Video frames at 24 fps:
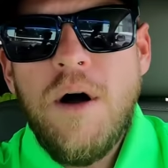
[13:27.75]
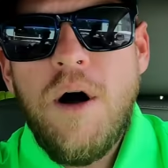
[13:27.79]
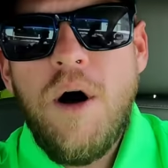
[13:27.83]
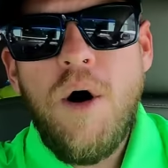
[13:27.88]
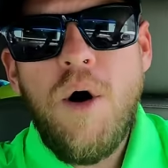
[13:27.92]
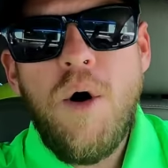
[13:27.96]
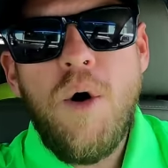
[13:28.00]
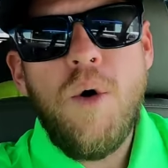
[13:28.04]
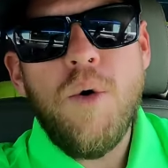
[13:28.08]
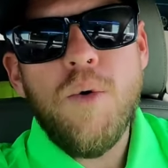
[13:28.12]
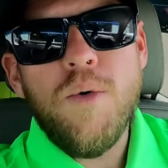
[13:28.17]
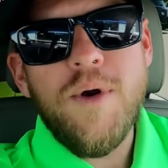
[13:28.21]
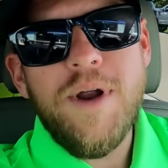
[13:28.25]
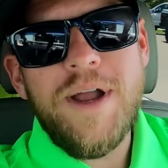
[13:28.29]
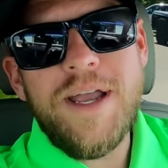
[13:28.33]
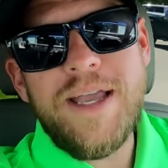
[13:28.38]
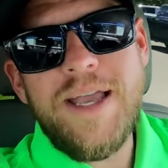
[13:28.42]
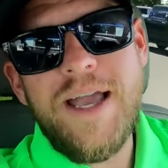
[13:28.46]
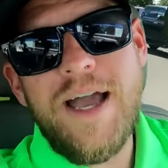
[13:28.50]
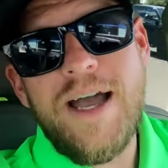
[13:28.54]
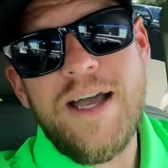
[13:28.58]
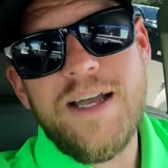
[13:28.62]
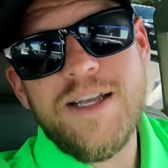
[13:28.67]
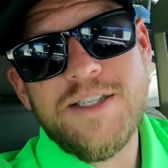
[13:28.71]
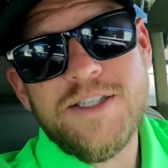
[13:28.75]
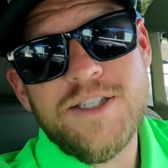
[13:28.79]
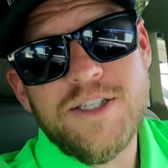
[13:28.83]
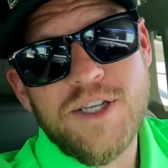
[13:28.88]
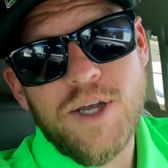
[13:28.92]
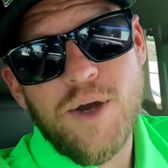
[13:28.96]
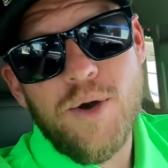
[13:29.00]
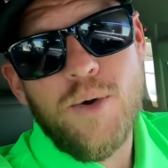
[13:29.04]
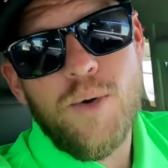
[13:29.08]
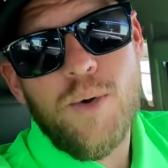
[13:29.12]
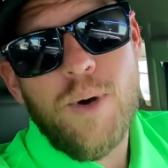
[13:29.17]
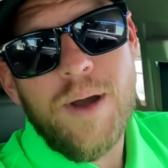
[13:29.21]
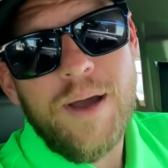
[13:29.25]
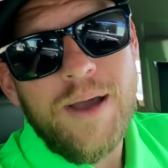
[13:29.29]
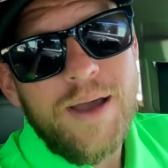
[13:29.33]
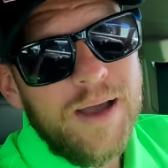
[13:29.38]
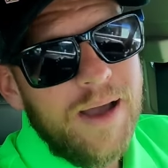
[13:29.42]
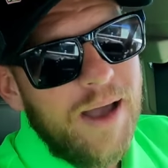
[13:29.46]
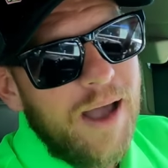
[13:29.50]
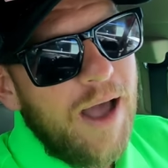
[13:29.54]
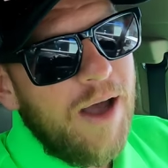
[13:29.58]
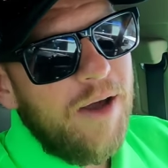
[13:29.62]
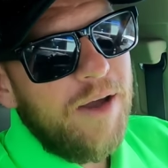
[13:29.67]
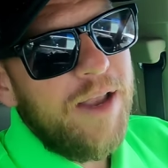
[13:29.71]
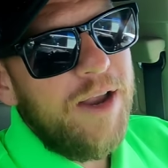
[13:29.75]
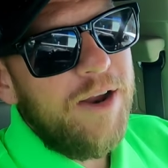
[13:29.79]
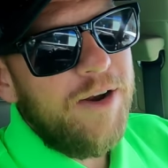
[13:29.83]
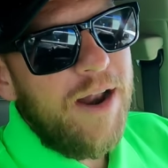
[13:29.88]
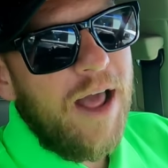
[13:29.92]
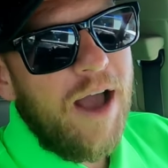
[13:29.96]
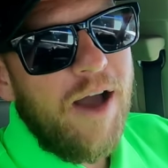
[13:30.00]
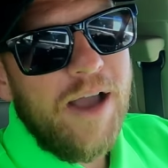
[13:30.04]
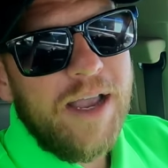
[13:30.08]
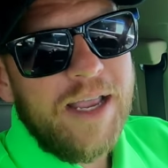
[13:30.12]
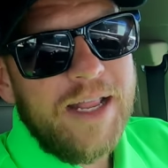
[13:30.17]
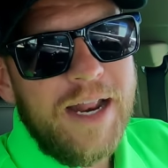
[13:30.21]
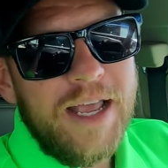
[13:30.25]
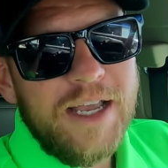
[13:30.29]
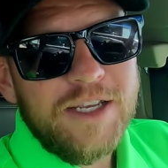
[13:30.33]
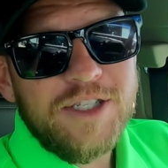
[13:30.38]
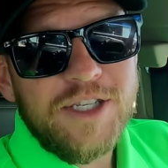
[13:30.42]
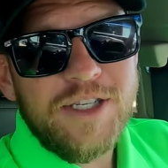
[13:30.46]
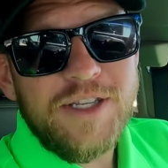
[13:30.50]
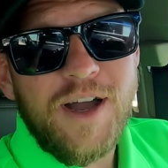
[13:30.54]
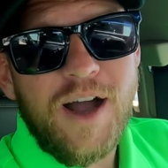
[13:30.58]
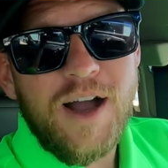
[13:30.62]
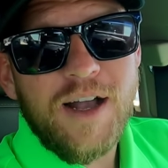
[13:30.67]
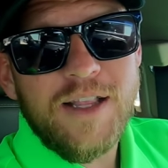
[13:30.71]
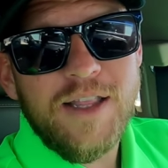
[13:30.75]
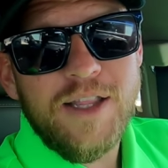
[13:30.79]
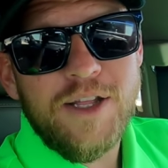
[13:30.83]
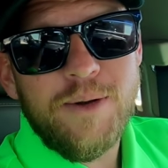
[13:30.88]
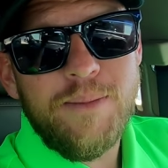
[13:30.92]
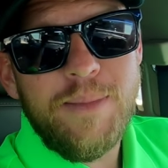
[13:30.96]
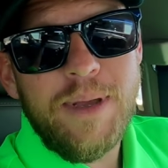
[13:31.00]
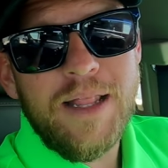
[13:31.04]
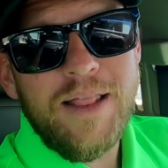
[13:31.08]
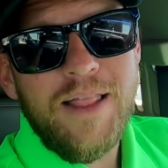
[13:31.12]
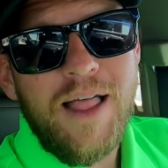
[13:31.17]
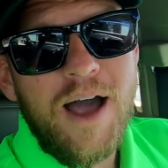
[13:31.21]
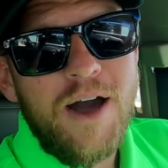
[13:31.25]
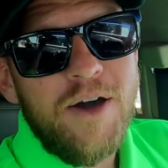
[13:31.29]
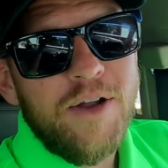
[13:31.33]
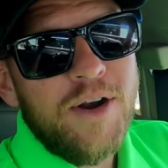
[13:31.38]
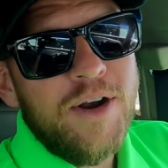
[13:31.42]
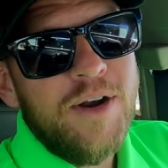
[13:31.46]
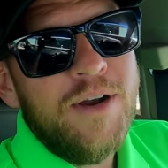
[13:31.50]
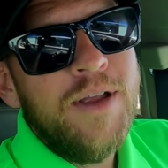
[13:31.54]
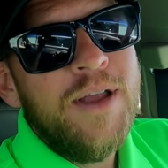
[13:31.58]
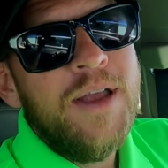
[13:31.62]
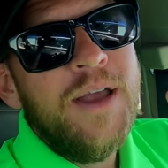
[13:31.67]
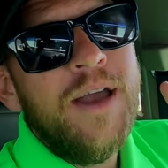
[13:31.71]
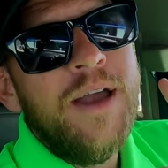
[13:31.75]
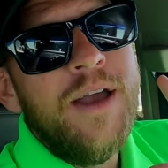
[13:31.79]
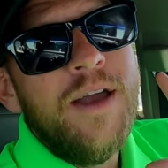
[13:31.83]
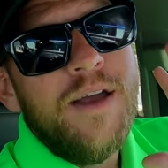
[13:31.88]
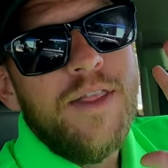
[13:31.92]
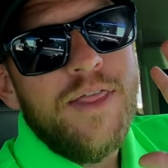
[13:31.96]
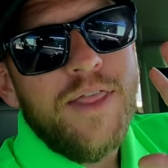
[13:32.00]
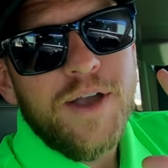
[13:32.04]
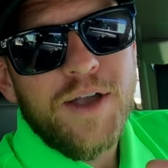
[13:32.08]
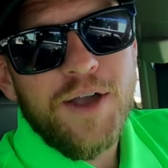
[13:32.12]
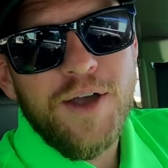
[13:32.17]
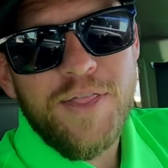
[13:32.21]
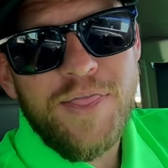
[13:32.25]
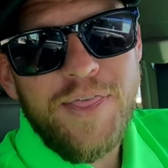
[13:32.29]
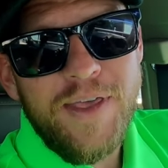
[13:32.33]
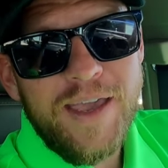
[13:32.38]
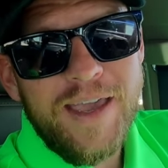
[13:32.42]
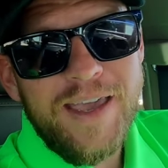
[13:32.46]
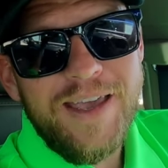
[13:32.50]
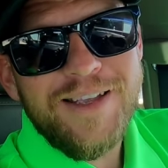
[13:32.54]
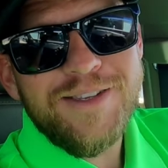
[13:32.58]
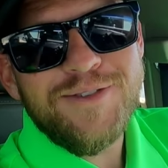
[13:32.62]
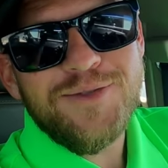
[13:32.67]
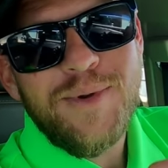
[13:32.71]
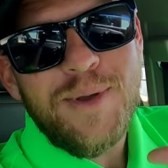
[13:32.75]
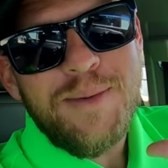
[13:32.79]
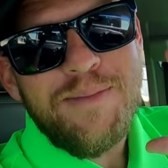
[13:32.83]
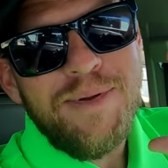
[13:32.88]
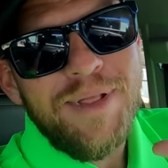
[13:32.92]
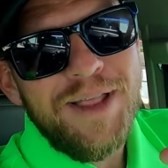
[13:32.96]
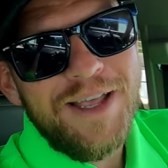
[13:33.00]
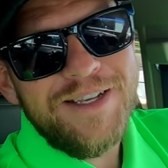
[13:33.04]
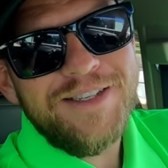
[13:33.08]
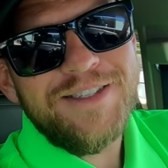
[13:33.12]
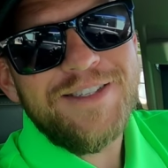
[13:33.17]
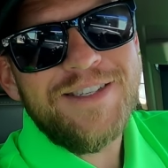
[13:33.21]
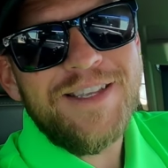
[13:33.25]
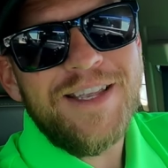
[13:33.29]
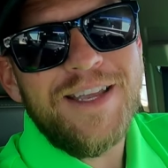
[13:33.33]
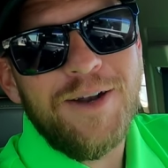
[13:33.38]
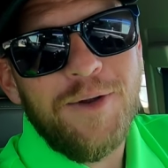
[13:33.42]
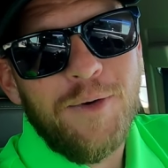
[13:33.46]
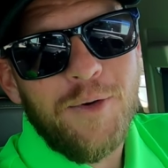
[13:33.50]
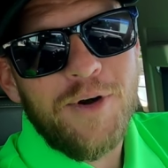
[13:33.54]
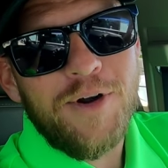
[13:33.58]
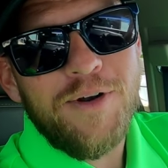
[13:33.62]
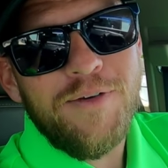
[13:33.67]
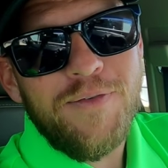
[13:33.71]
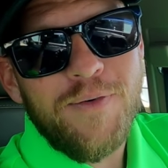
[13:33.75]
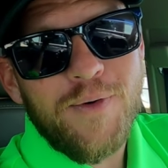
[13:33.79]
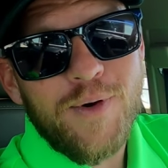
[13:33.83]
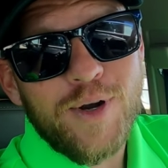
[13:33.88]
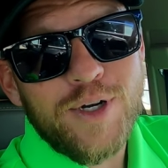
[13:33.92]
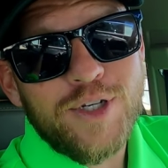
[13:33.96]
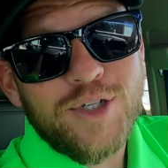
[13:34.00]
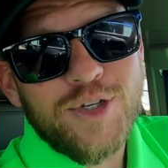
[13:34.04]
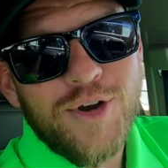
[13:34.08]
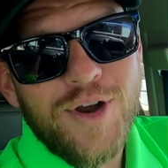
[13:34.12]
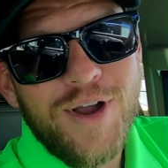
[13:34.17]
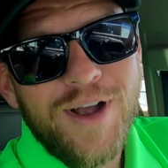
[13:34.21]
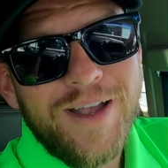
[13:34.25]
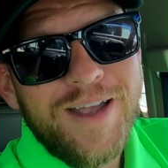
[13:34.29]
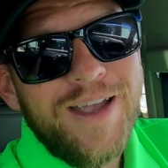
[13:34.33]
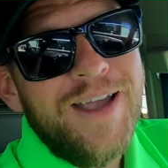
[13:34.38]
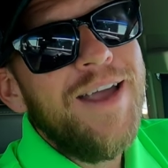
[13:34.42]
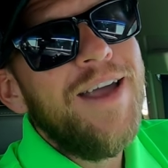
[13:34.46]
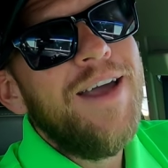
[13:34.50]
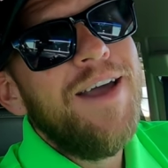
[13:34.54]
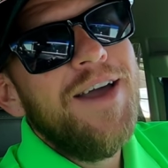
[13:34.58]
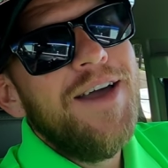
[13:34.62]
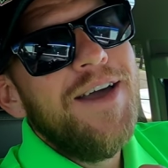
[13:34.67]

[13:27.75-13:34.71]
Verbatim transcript: All right, guys, so out here now I can actually talk a little bit louder. The good thing is we placed an order for our truck.